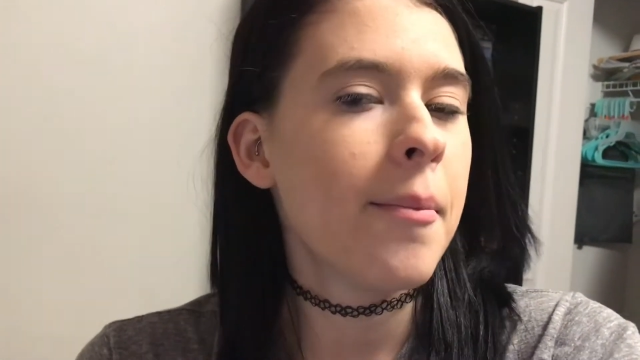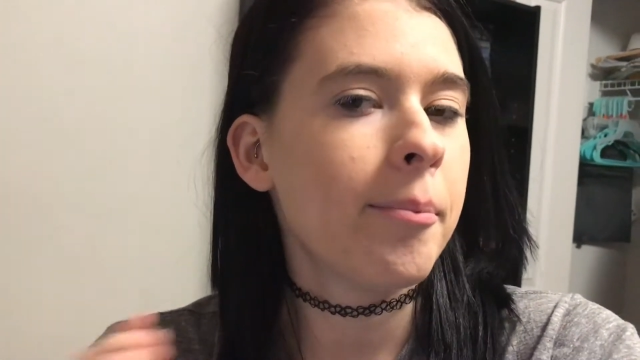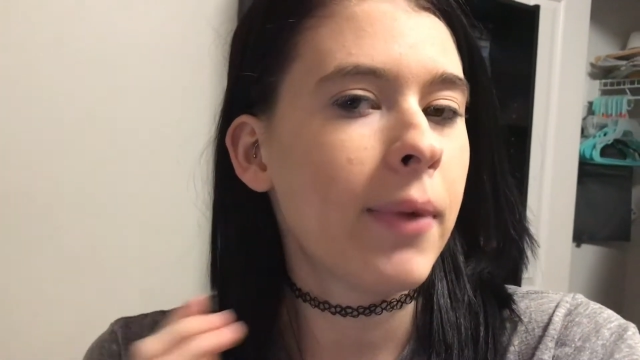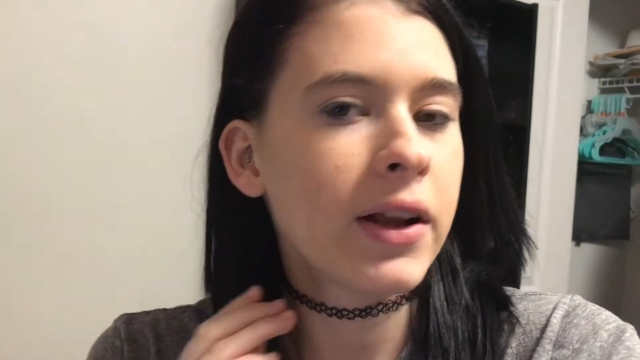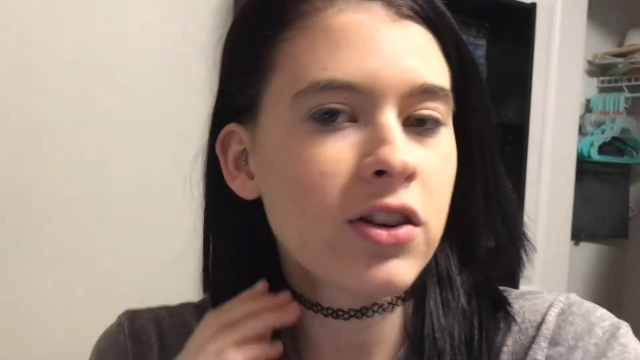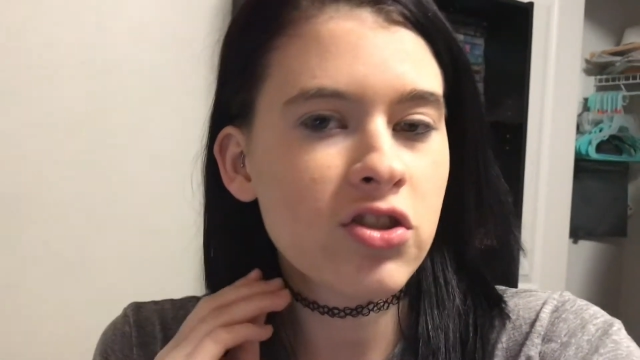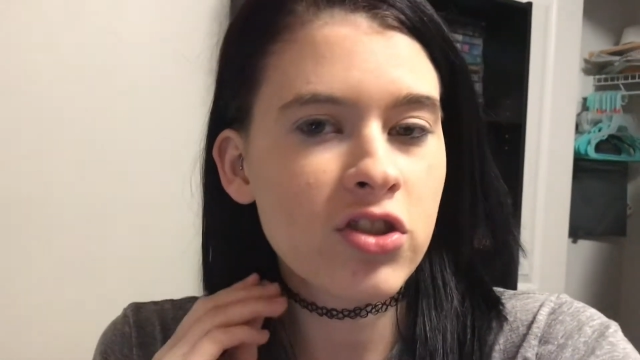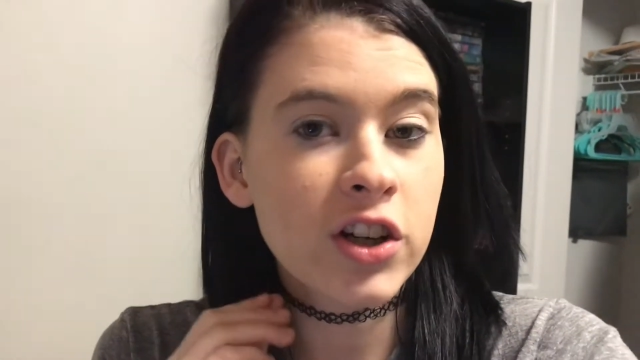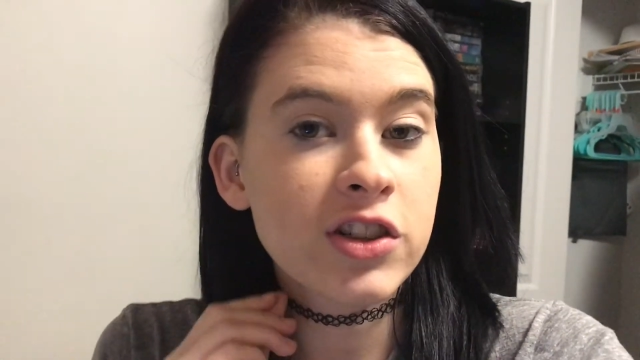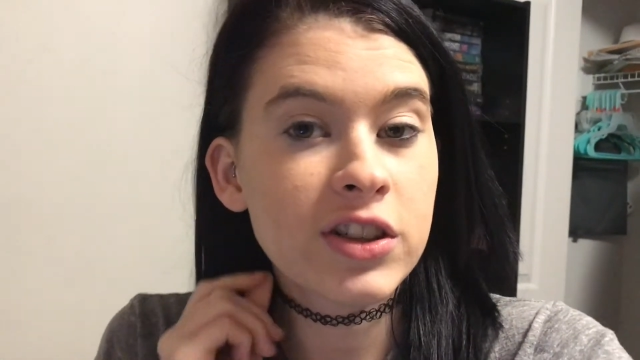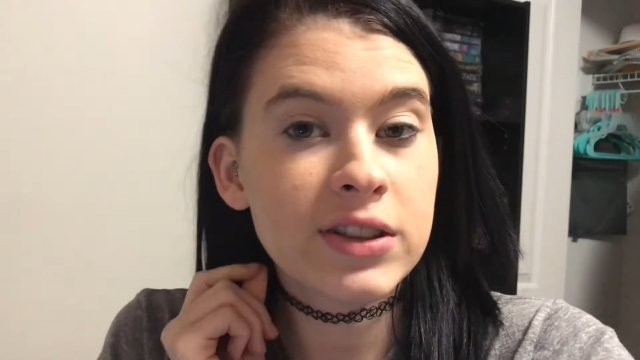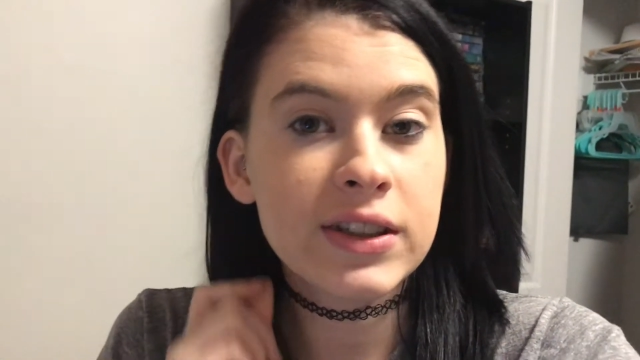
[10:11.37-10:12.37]
my
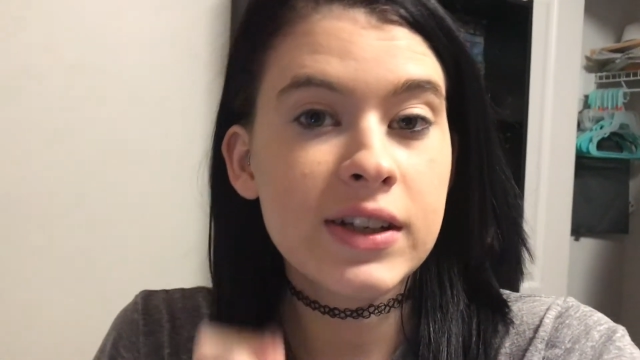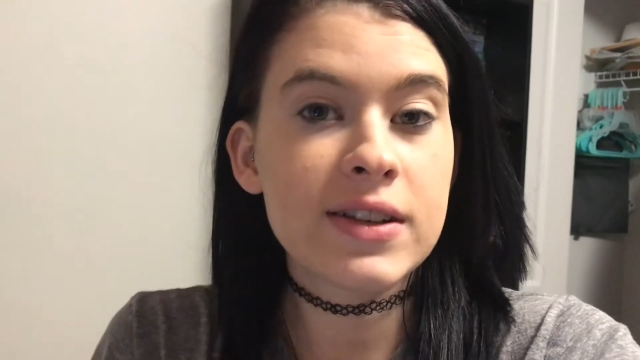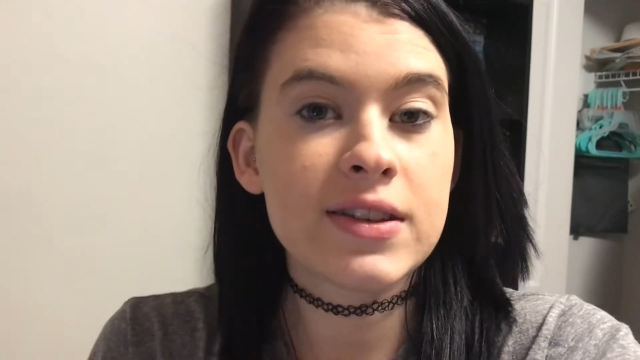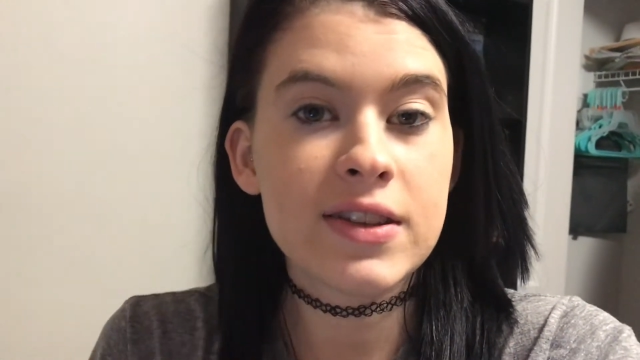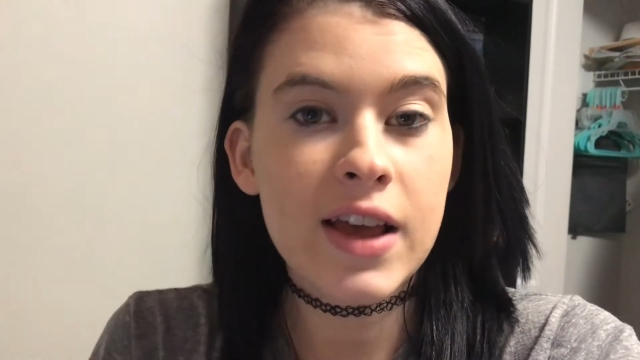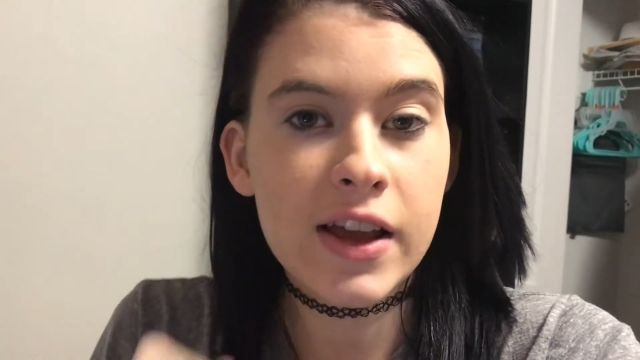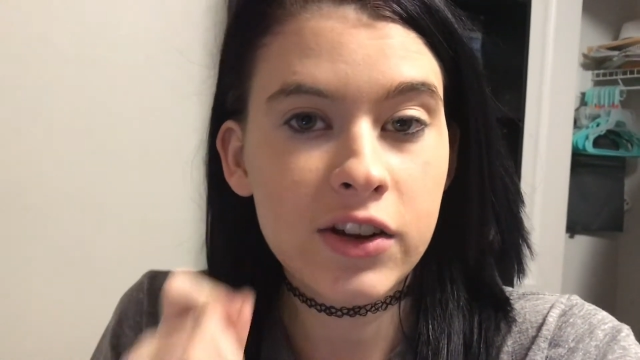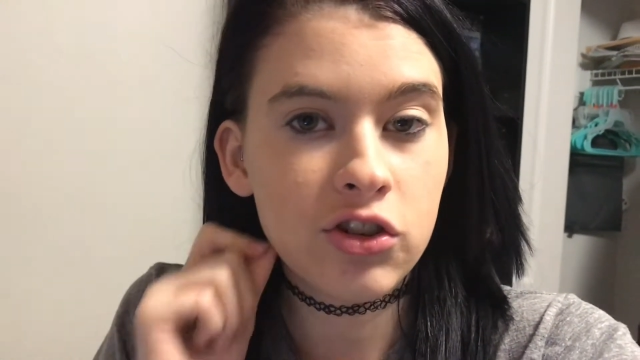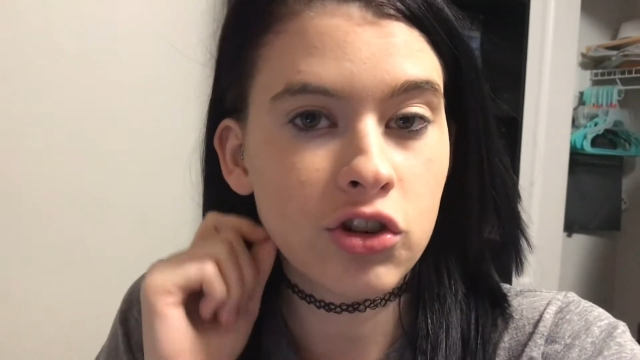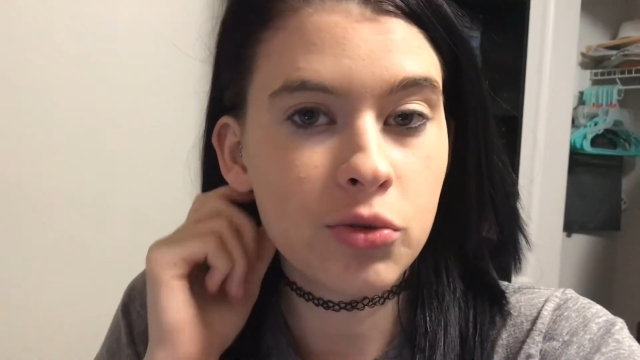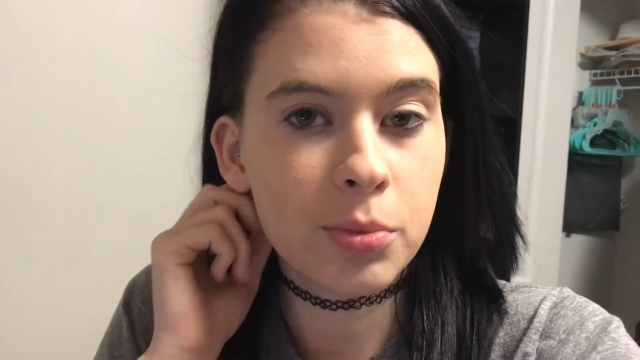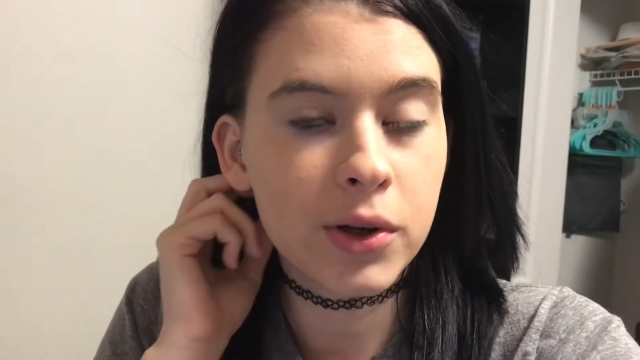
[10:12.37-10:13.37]
instructor did say
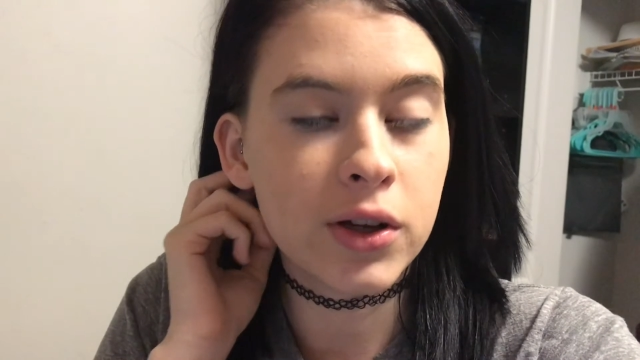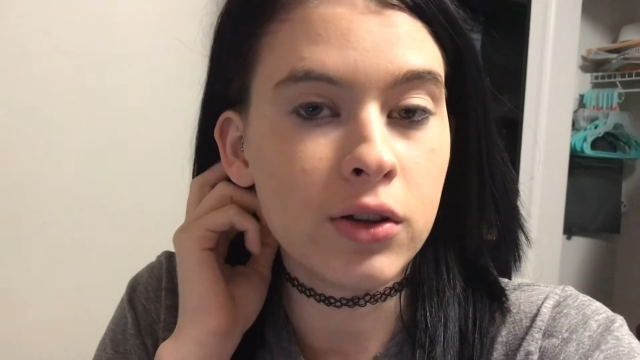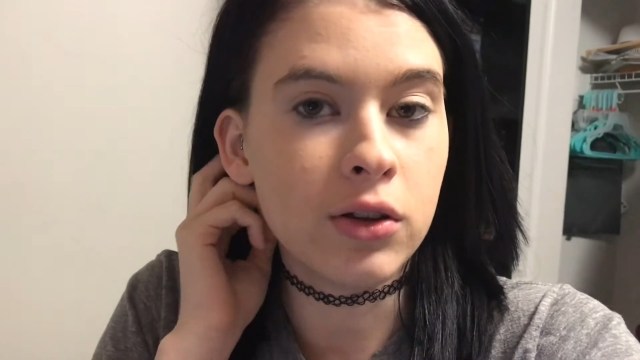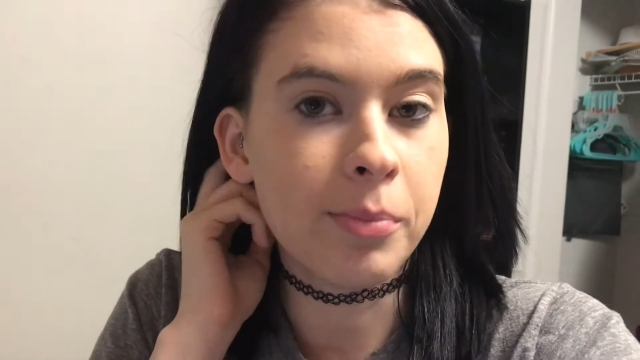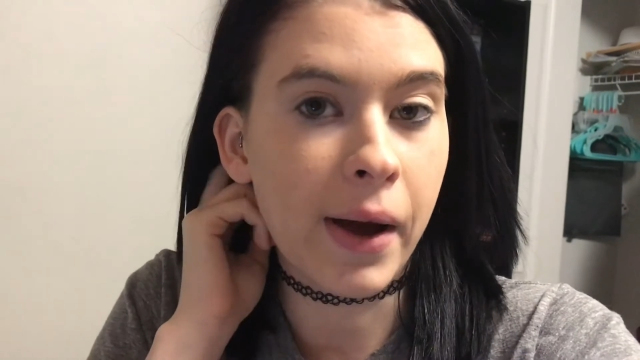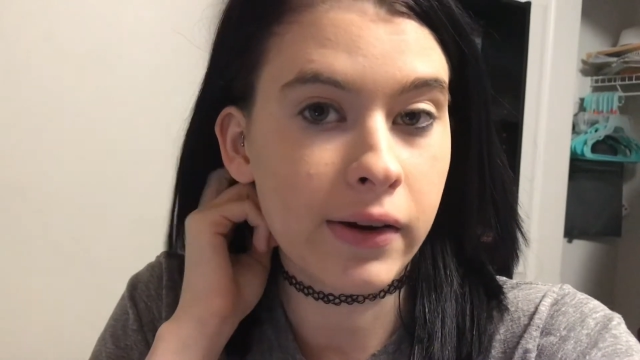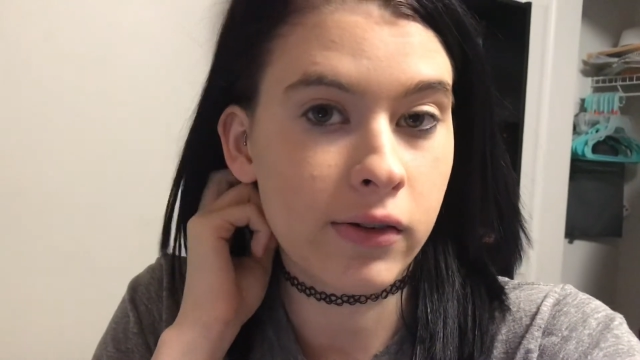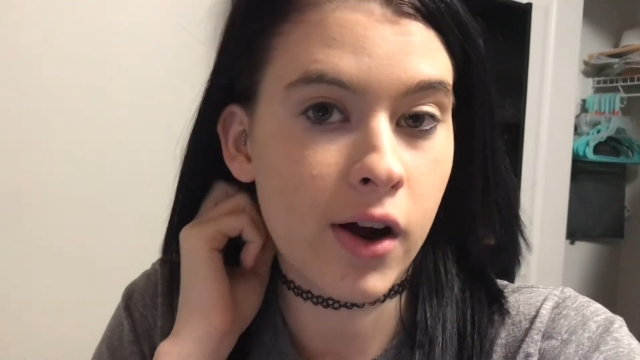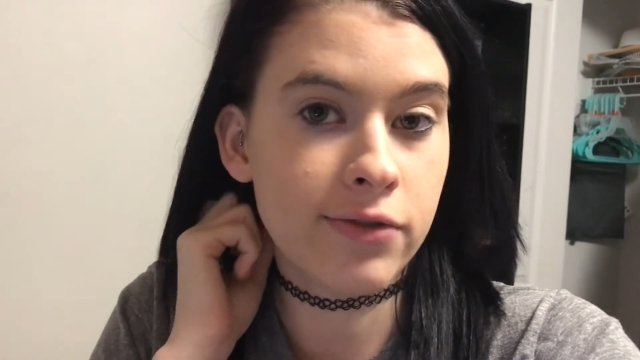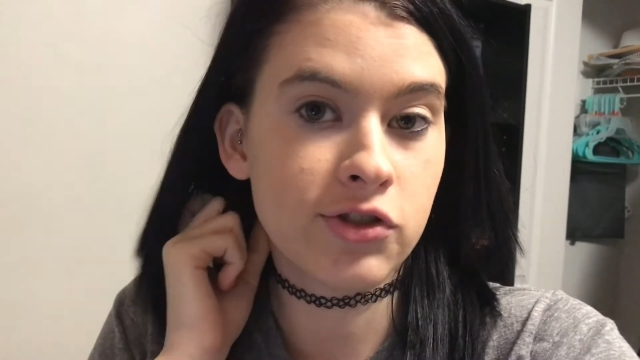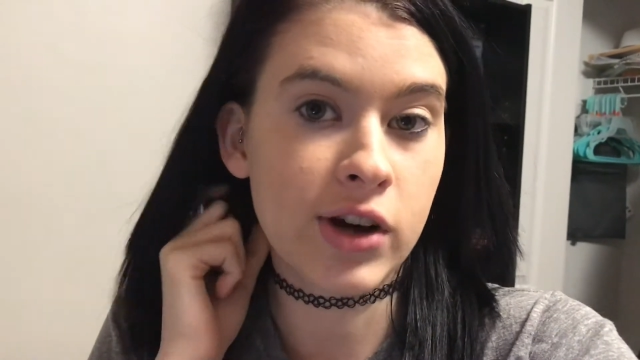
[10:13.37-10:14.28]
to put my rough